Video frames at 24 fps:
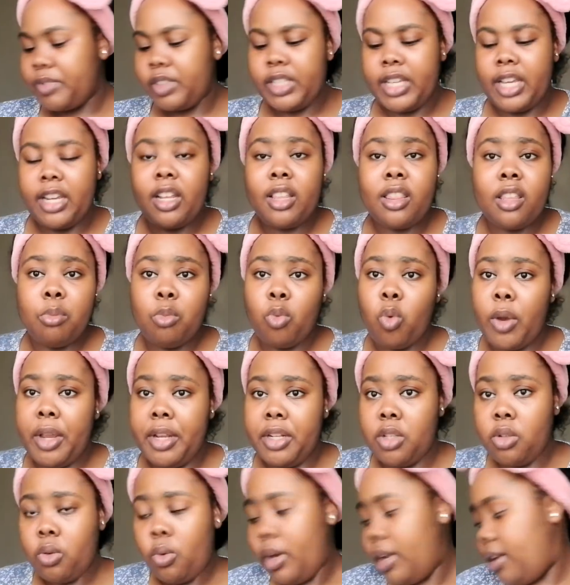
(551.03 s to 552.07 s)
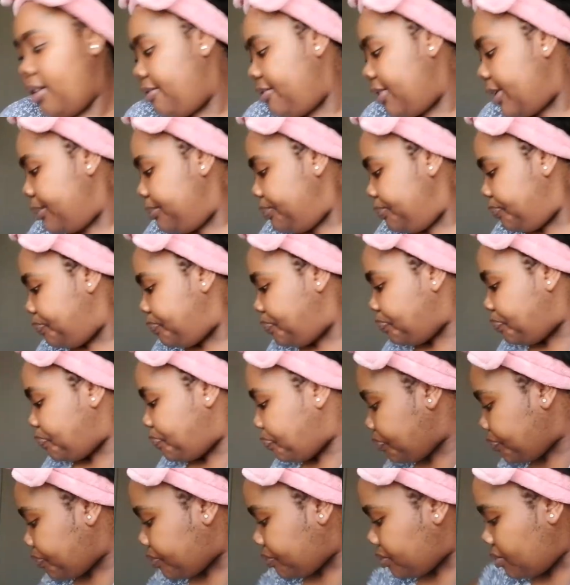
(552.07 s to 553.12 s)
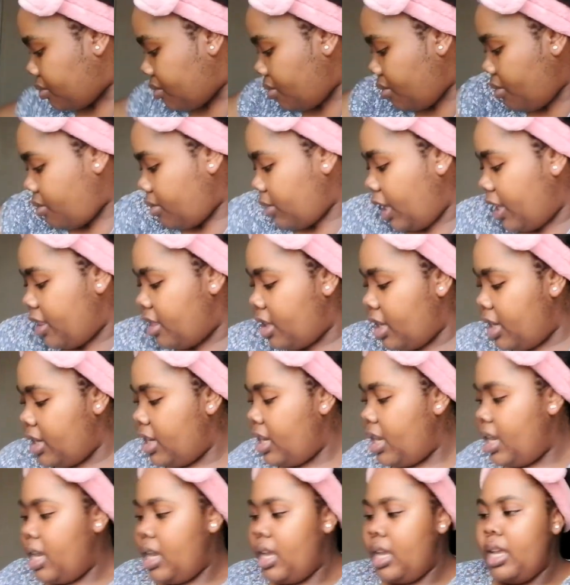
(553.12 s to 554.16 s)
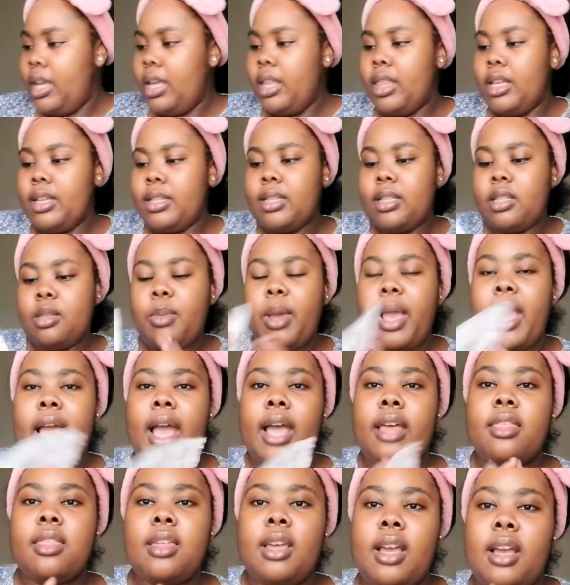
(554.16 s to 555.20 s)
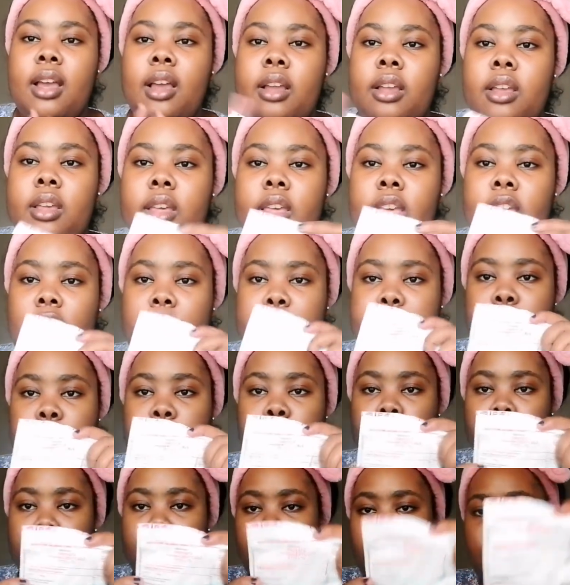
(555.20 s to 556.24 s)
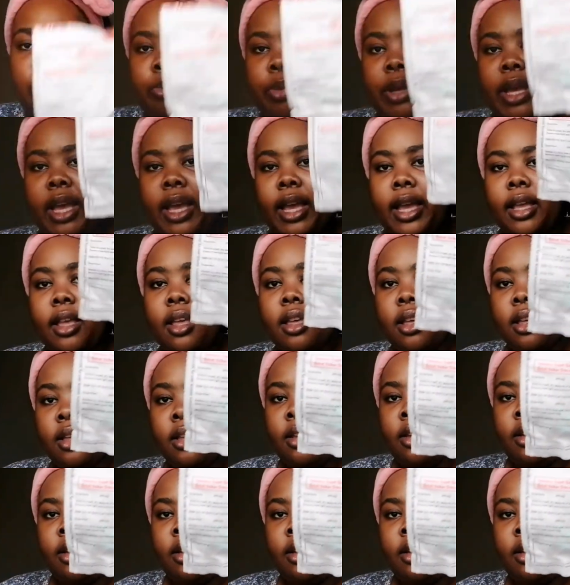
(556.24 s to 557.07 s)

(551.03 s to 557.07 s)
getting them wet or whatever. And then this is my other capsule bag.